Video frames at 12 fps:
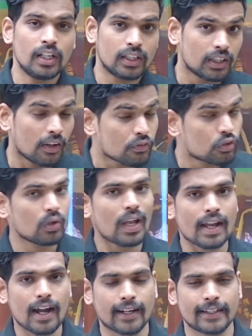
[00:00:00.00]
Now, solar
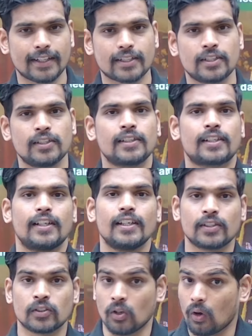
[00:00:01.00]
architecture
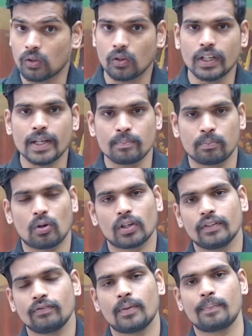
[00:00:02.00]
is not only
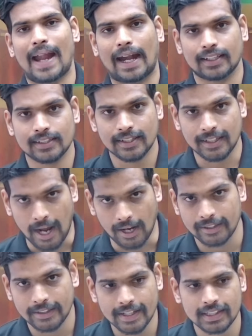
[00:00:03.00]
important for practicing
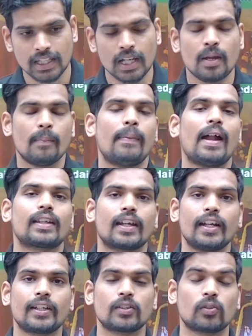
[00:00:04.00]
architects, but
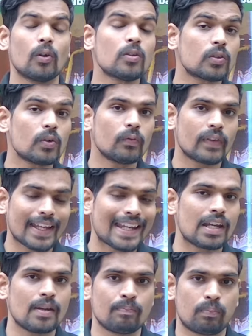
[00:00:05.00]
it is also
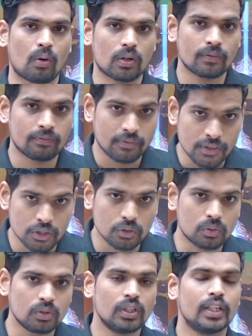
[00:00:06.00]
very important for
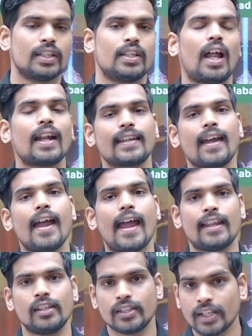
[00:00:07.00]
you NATA
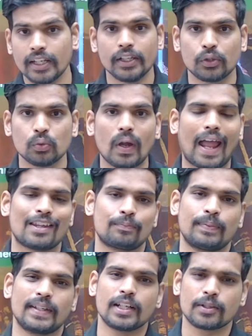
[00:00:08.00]
and JEE2
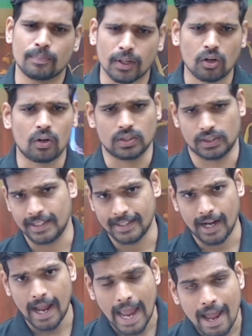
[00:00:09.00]
aspirants, because
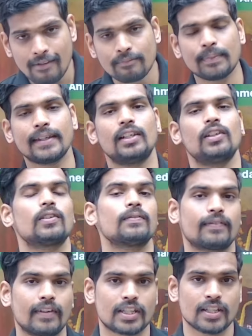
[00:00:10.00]
there have been a lot of
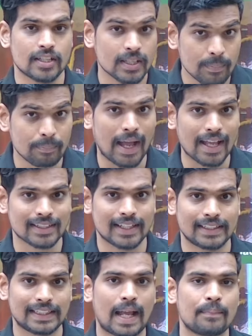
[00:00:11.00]
questions in the past
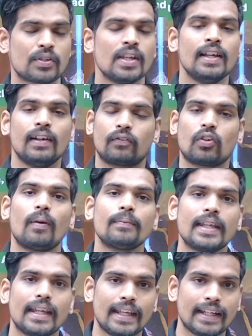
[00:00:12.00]
exams from
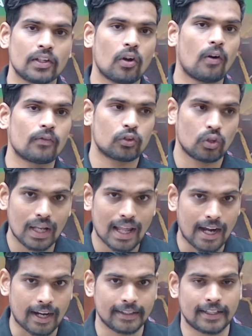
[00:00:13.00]
the area of solar
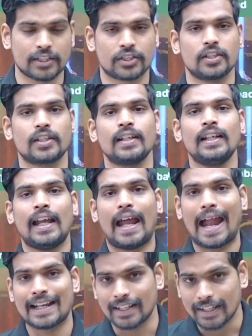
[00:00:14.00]
architecture,
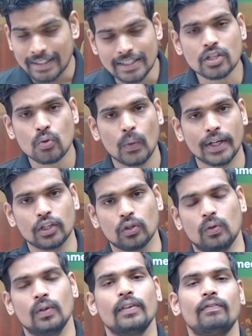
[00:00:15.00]
and in this
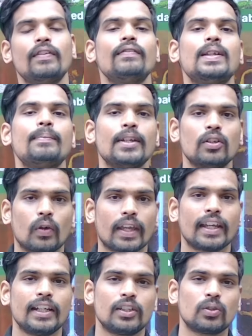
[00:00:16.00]
video we will be
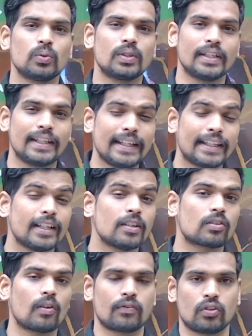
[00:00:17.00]
looking into the
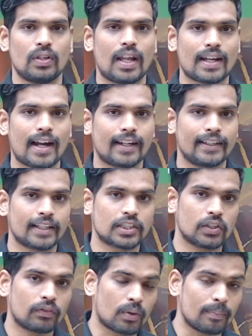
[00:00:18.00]
details of solar
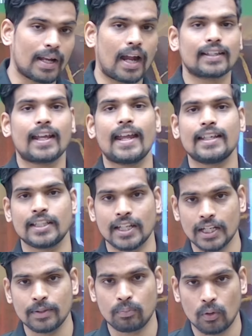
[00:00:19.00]
architecture from NATA and
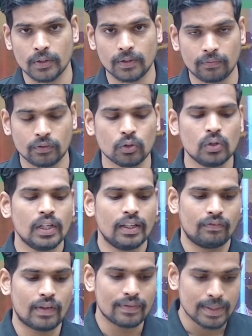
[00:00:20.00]
JEE point of view.
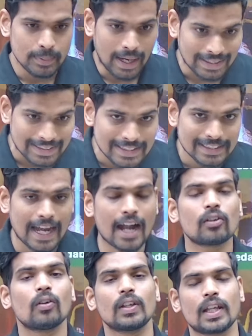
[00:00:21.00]
We will
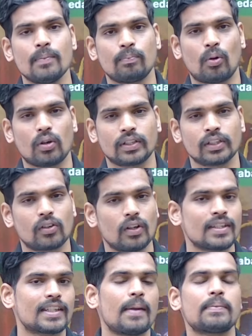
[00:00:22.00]
understand all the important
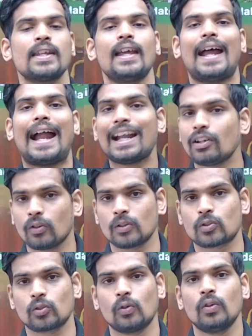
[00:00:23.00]
concepts, and
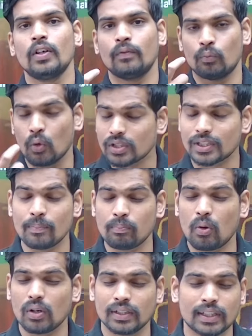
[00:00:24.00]
also most
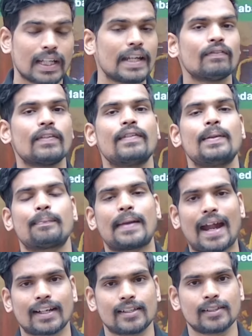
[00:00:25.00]
importantly we will
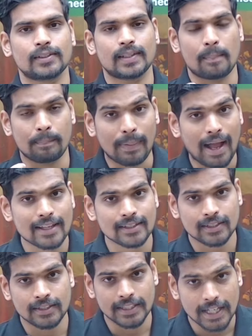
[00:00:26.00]
practice some
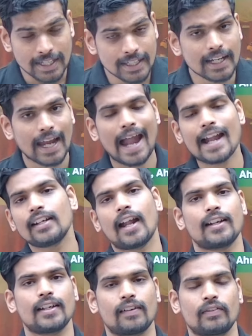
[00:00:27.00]
past JEE and
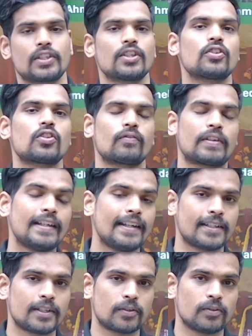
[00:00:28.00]
NATA questions
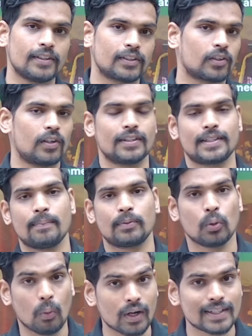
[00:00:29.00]
related to this concept
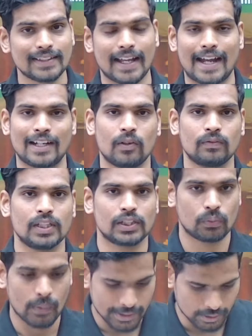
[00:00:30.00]
towards the end of this
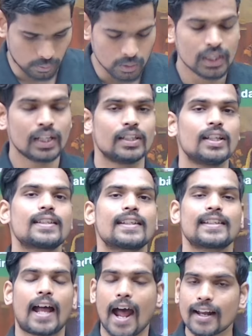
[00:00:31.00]
video. This
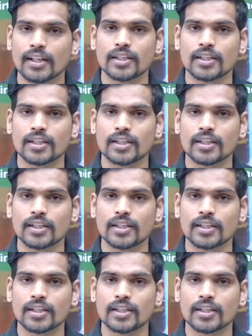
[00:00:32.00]
is R.